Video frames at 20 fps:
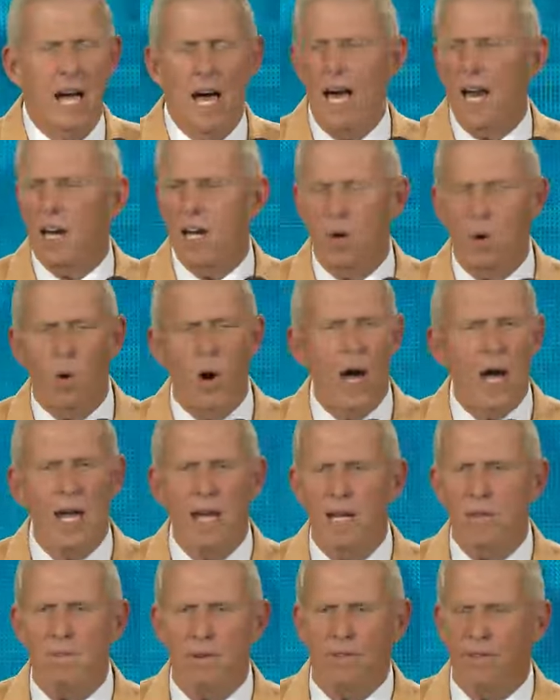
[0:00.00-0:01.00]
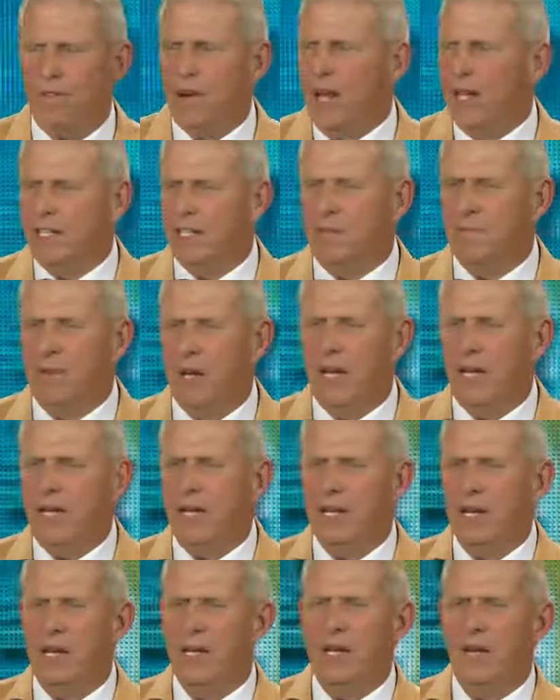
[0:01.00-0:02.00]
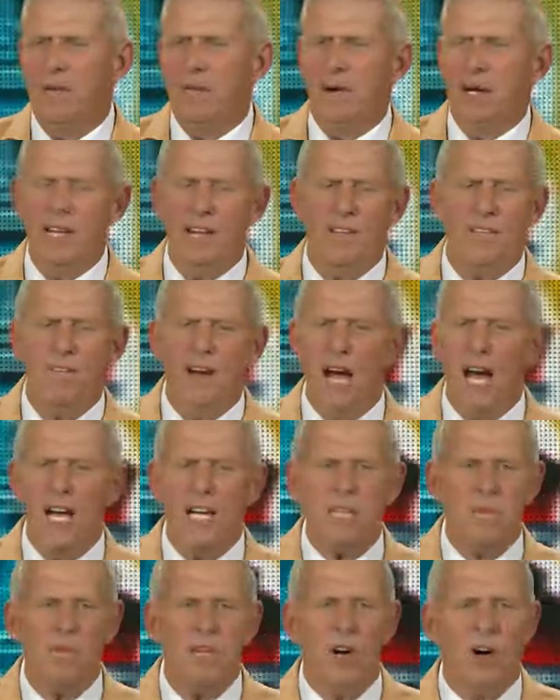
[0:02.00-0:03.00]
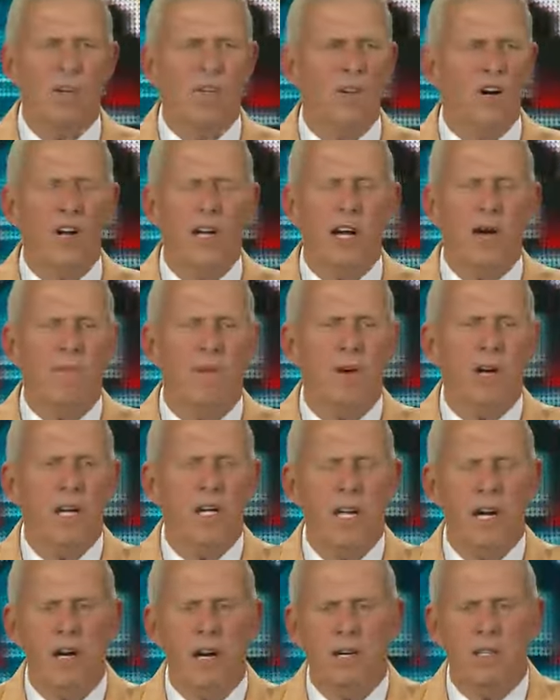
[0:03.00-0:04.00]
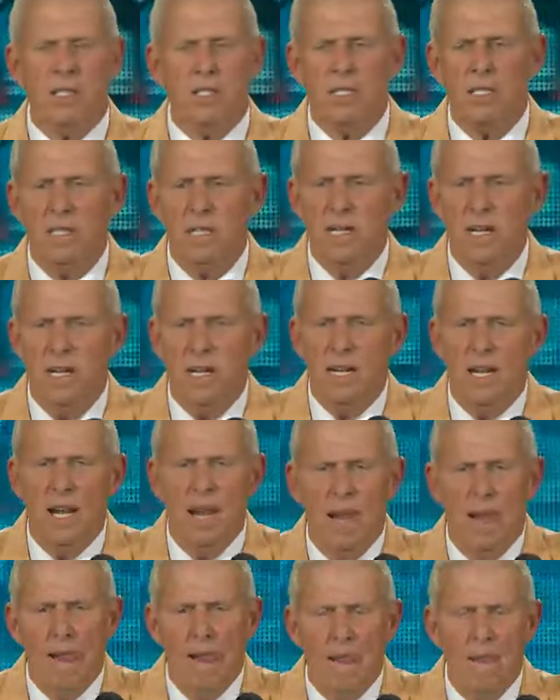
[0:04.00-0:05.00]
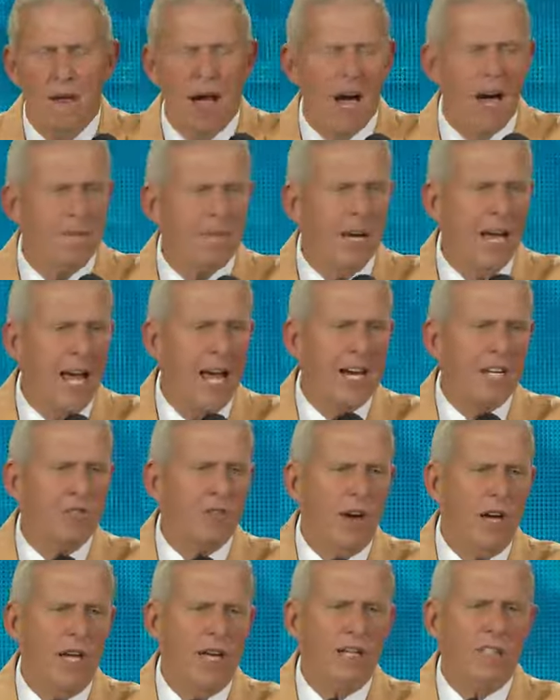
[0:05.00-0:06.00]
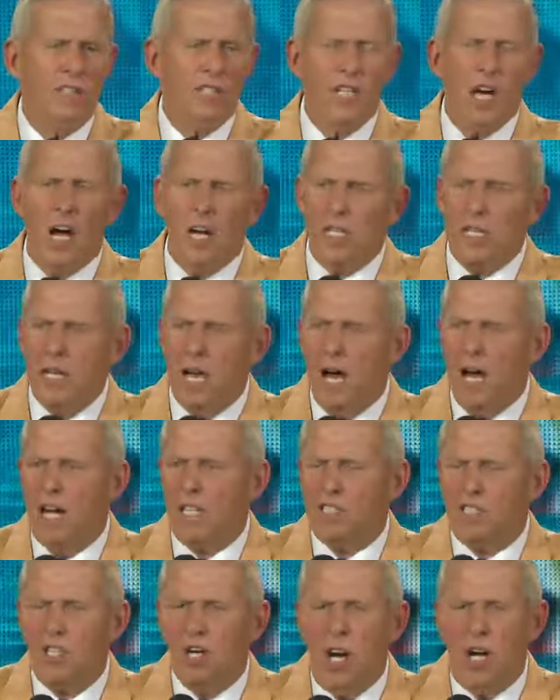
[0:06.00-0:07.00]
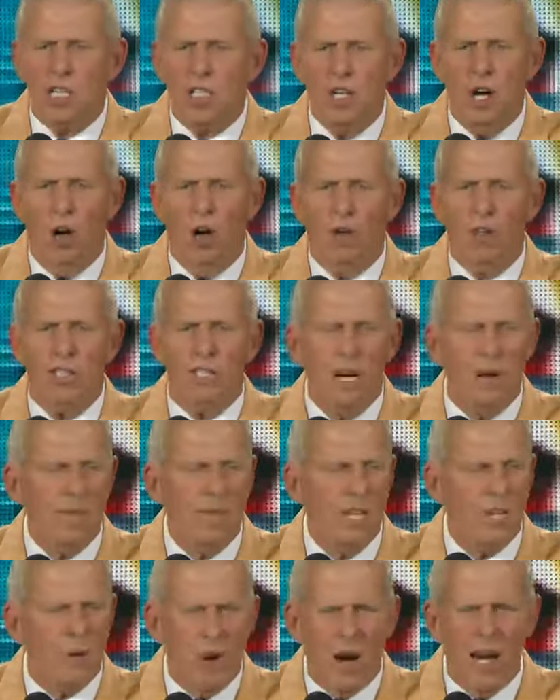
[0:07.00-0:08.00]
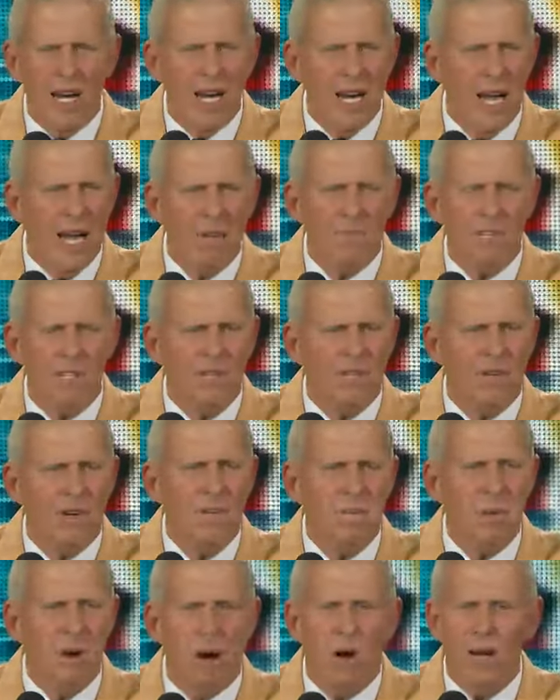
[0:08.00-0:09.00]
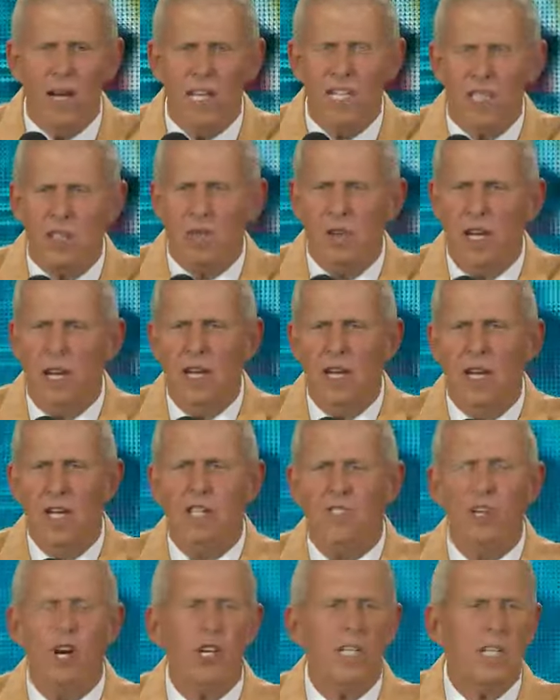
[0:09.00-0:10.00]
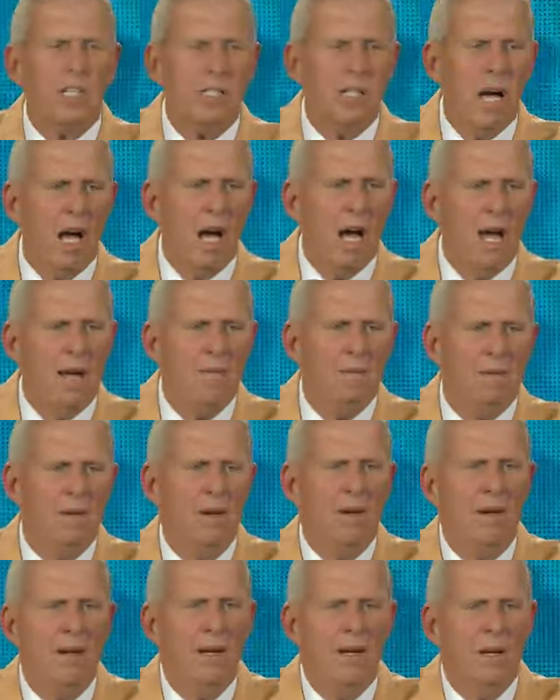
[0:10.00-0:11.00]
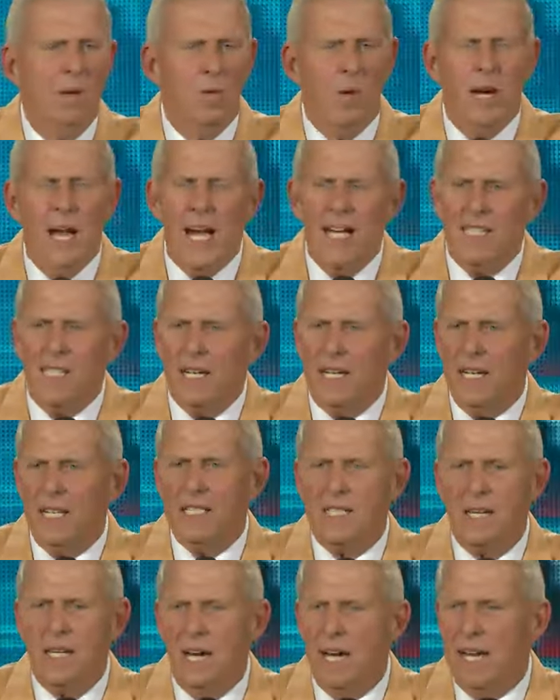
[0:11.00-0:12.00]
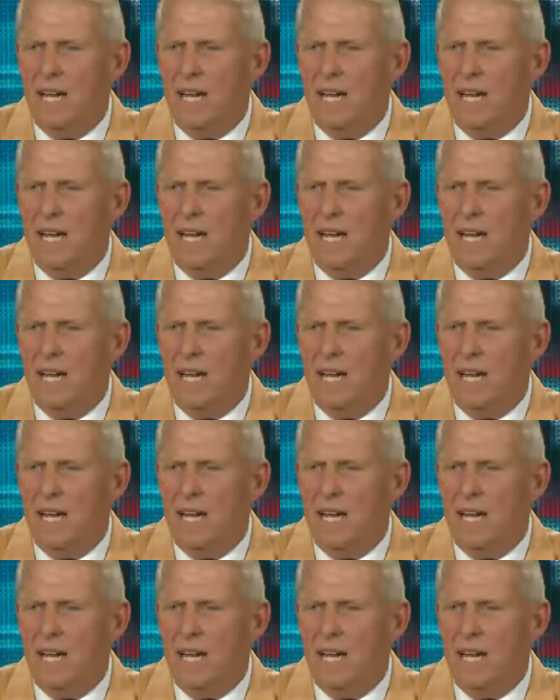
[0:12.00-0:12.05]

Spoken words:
I don't know why he befriended me, but he advised me over a number of years. Tom Landry, Chuck Knox, Chuck Knowles, some of the great names in football history, took the time when I solicited